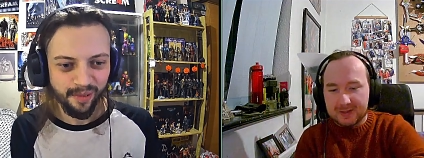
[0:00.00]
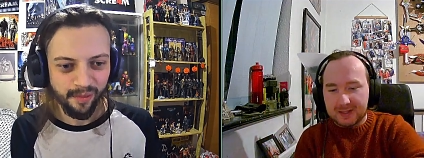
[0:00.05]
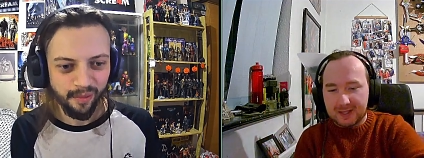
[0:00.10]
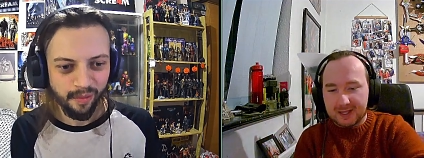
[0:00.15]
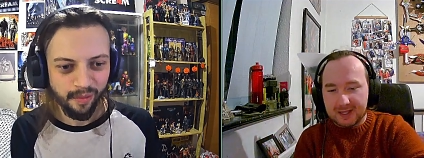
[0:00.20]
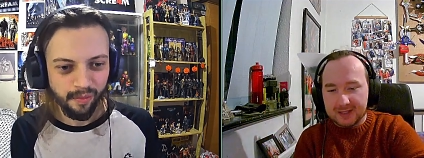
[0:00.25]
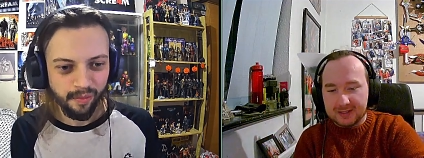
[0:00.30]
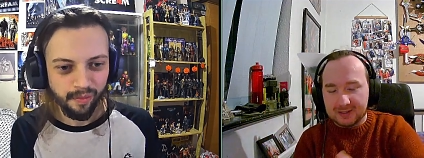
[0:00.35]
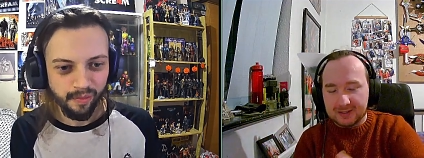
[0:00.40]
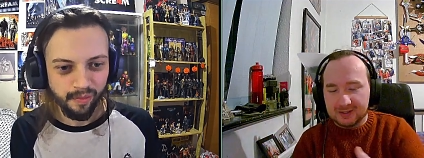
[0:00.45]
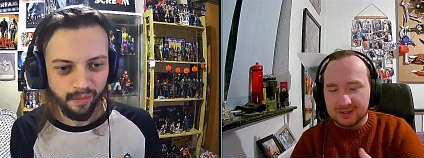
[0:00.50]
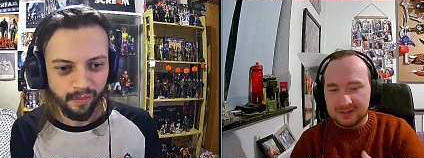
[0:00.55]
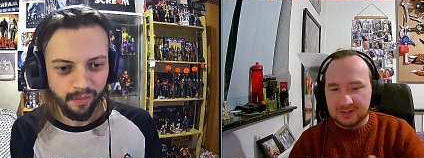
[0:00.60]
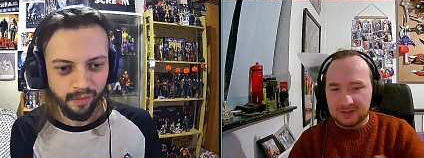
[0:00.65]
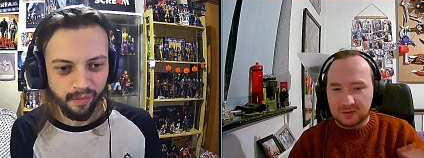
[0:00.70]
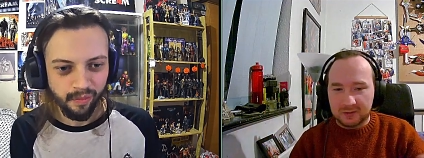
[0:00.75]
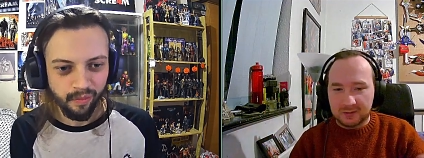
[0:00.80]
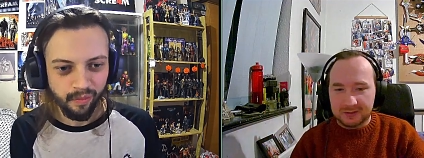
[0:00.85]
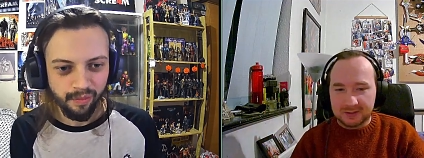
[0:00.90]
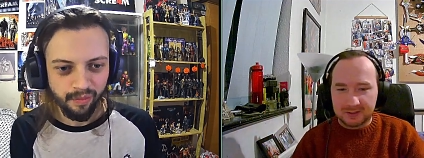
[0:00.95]
Speaker 1: of theirs, so there's
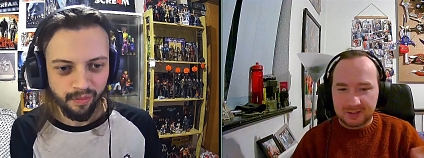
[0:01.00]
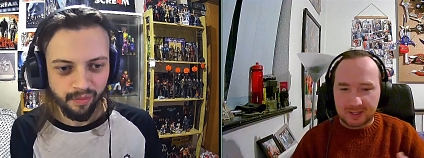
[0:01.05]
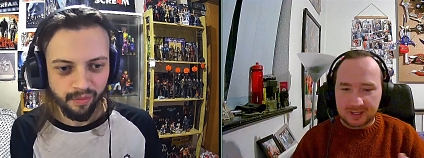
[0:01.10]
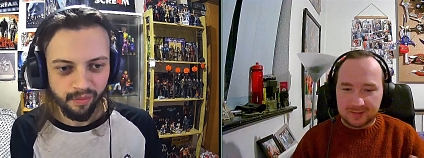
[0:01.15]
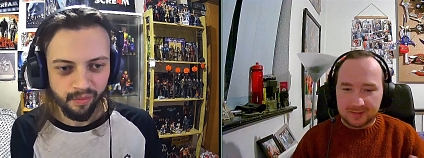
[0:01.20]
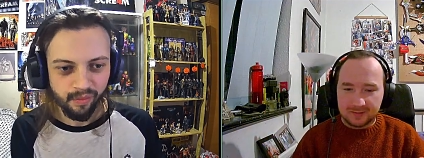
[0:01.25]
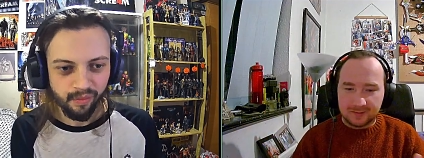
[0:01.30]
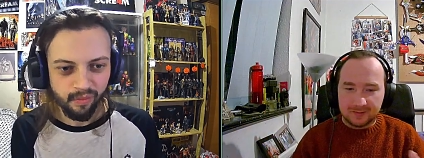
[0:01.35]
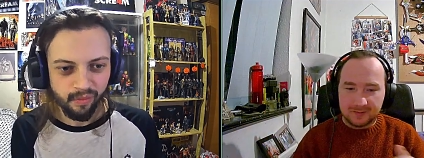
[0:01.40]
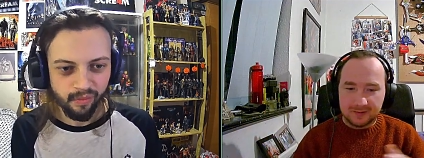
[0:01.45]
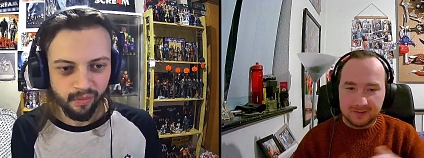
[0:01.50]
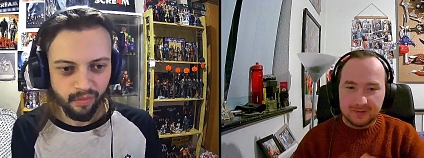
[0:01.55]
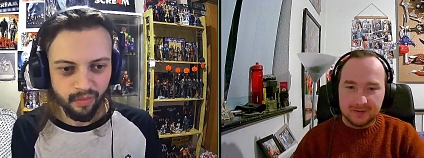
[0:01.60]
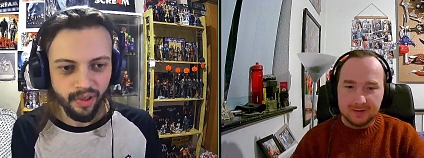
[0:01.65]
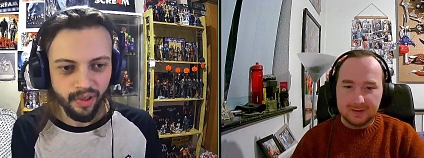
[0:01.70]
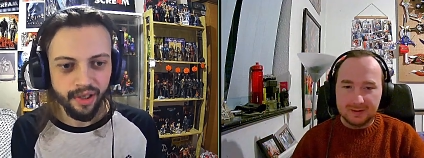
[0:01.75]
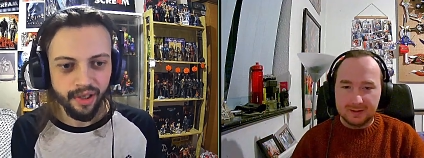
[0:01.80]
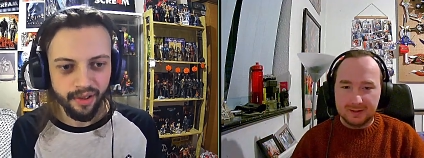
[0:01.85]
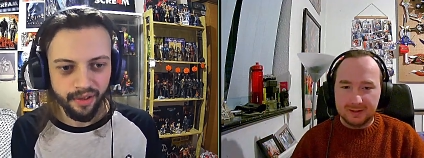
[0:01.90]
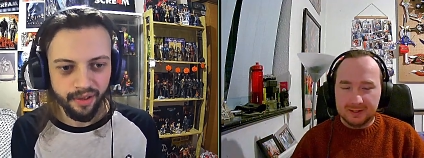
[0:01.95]
no escape.
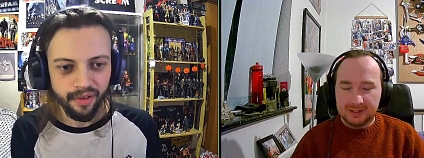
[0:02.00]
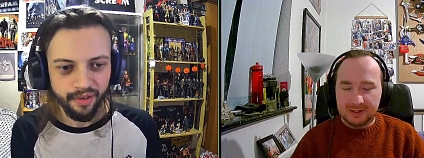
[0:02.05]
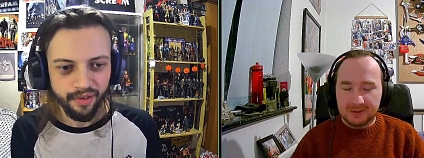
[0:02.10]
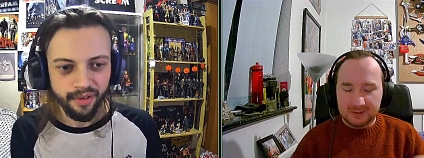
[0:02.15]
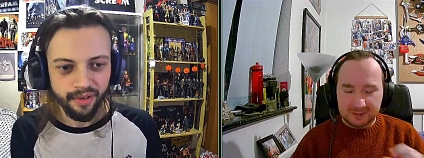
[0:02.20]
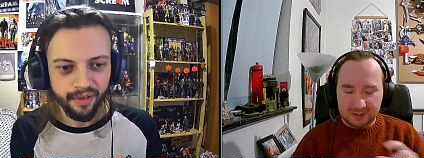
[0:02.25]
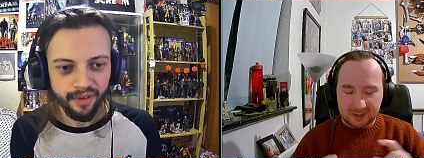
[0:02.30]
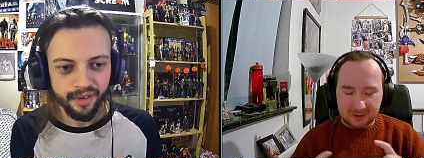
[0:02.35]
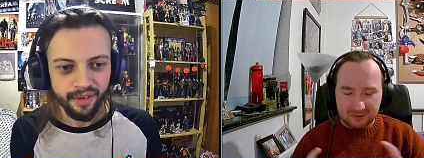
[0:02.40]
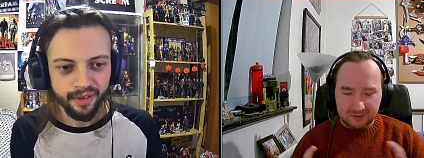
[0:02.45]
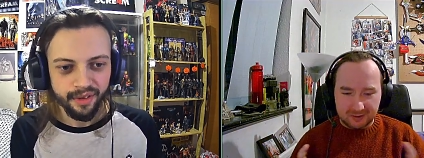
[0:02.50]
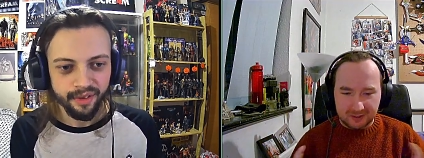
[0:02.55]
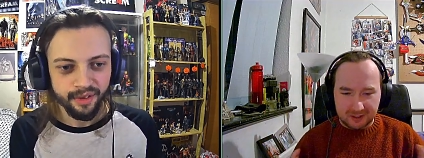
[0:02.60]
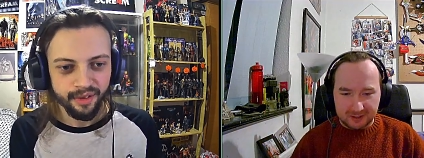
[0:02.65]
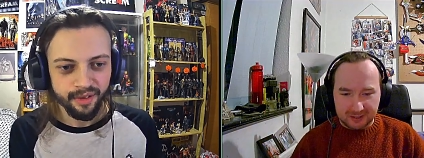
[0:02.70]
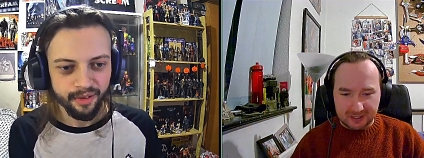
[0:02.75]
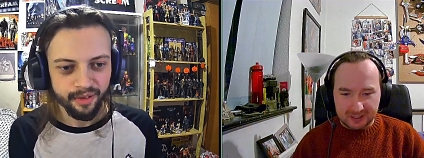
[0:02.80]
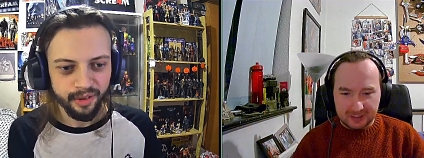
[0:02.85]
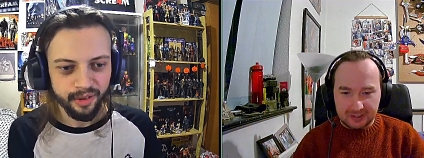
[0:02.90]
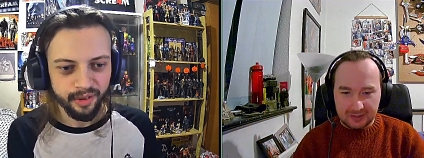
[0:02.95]
Yeah. You sort of create
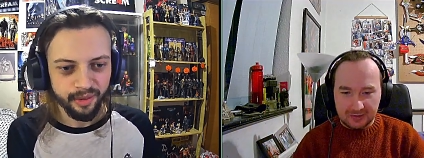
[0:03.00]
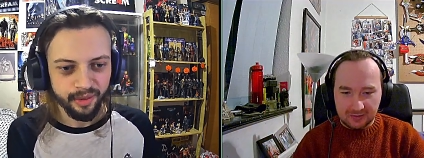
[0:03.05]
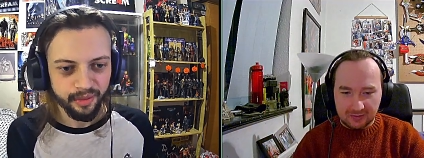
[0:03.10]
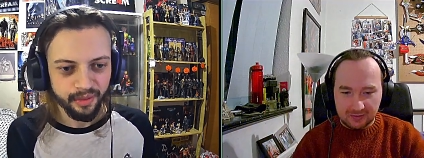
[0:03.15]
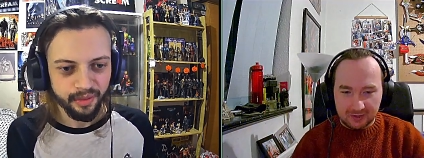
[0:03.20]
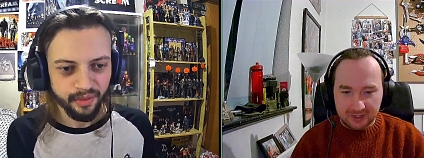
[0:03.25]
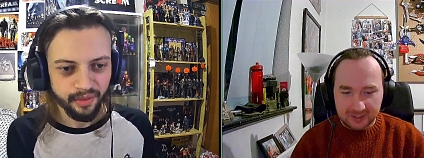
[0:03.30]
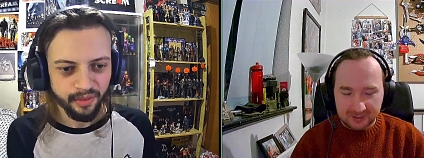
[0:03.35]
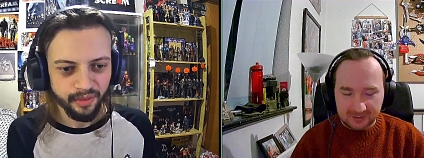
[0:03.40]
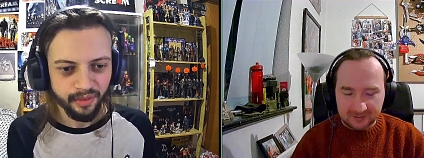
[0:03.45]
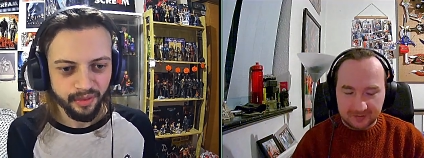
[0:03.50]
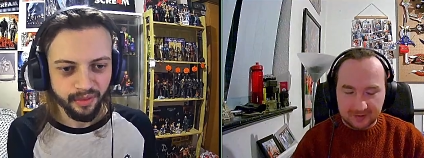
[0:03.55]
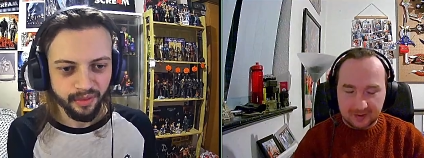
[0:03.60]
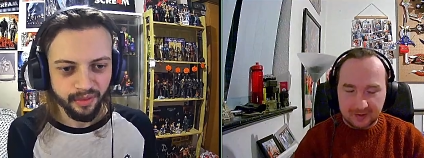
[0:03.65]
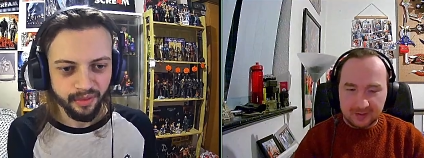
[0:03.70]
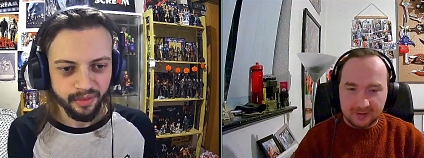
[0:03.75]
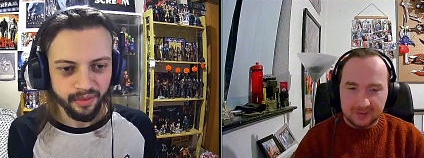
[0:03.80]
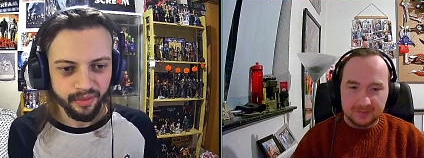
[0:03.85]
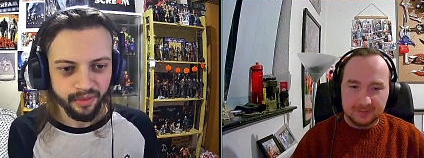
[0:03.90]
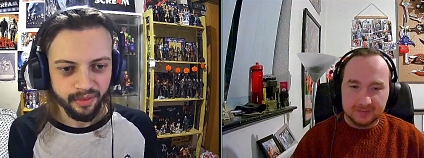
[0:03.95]
like a little arena
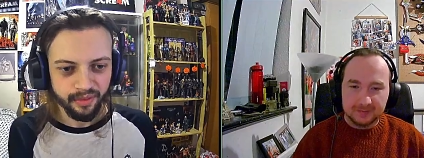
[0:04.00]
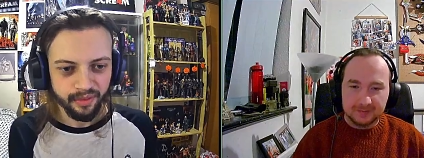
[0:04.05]
for them.